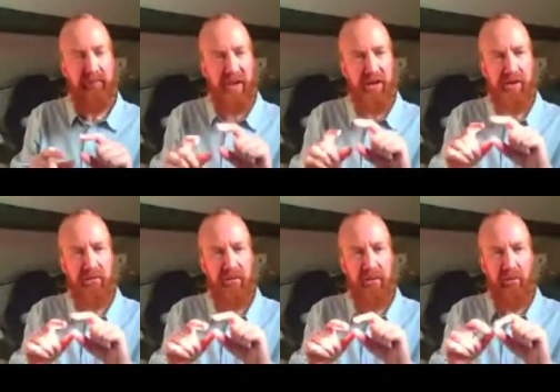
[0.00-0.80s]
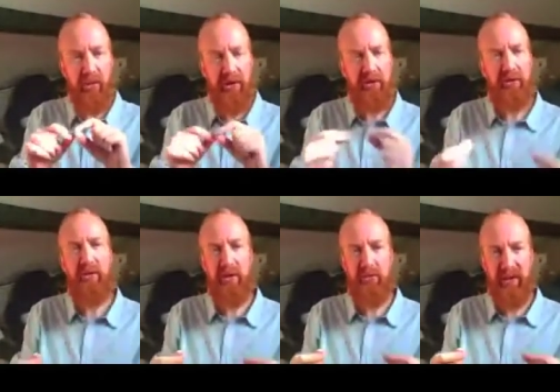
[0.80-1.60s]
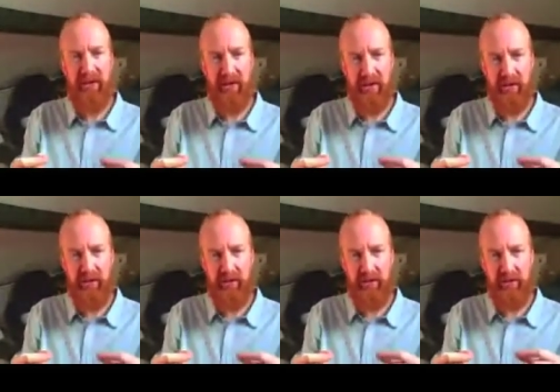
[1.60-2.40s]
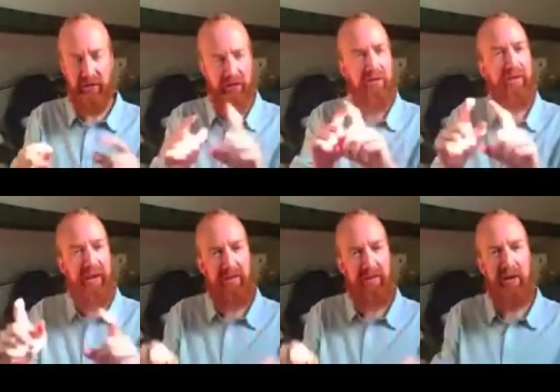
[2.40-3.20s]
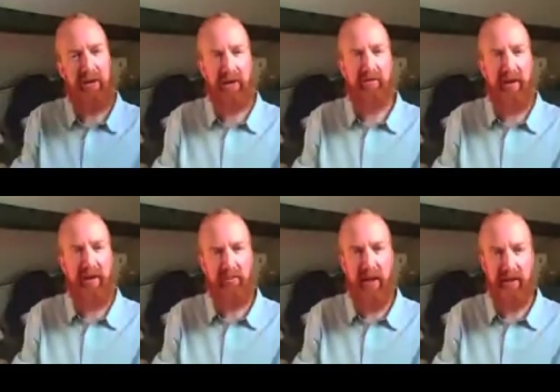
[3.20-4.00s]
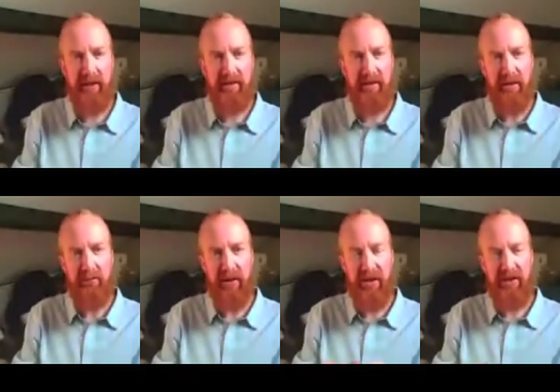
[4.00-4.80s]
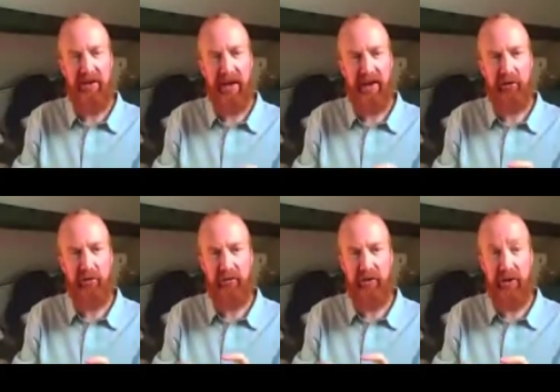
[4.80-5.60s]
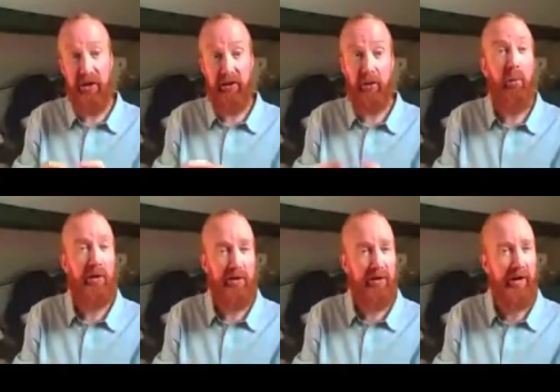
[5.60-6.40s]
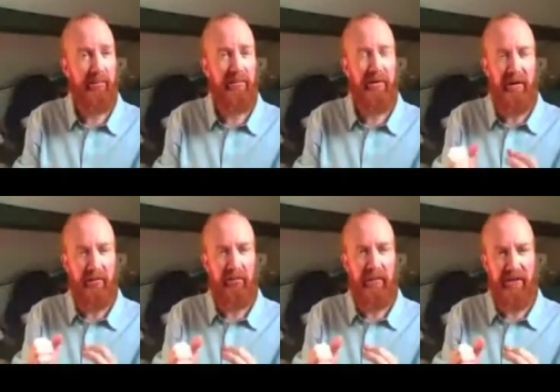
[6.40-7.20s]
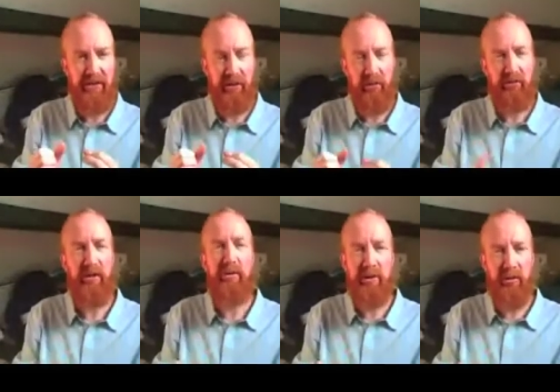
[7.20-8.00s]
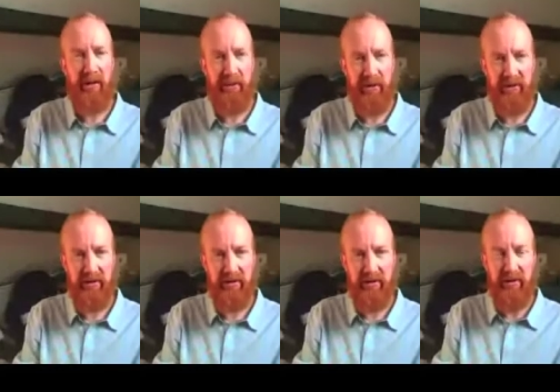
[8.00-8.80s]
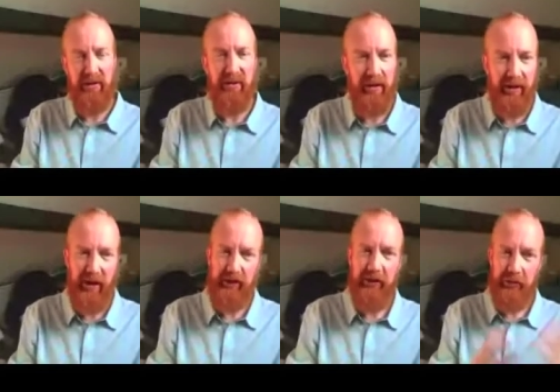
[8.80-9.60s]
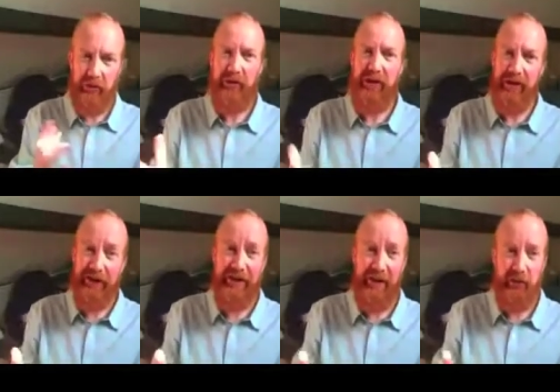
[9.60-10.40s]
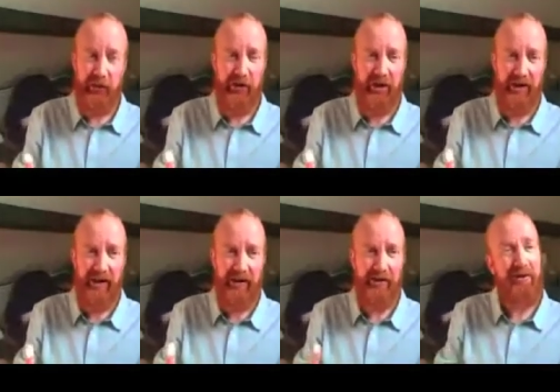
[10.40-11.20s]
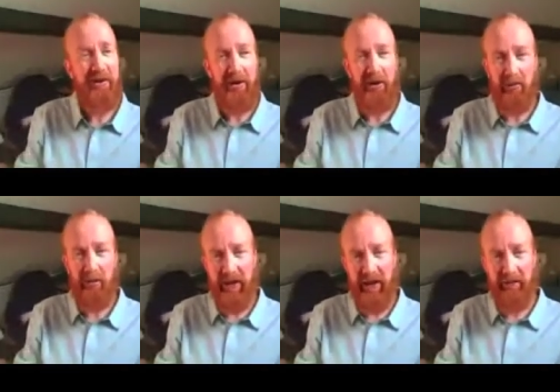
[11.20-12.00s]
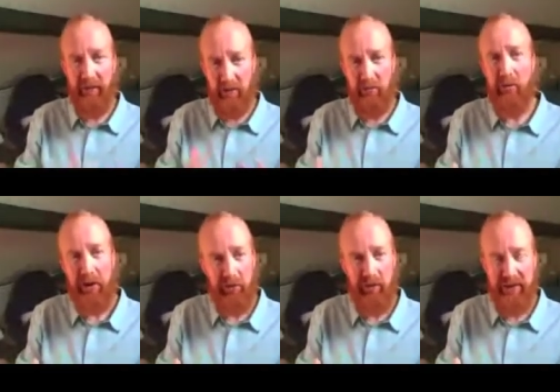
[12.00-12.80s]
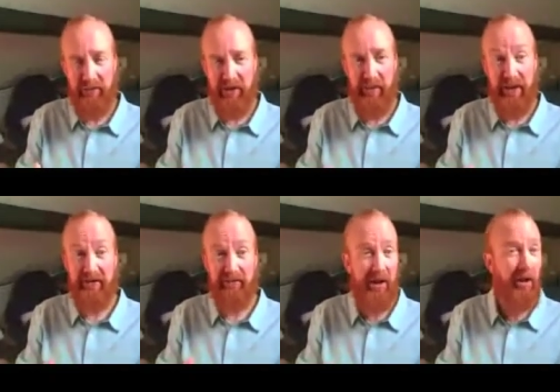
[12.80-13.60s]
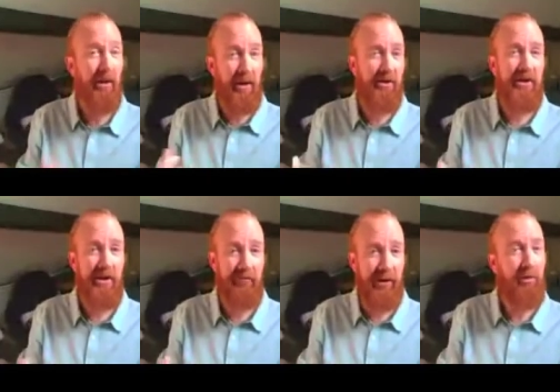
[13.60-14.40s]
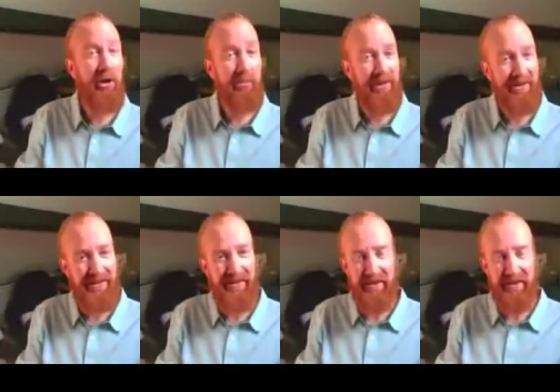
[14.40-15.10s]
So when you're doing your research, do think about using a range of methods, because the danger of using only one type means that your view is quite limited. That Google Trends only tells you certain things. You might get a far more interesting perspective by going and asking real humans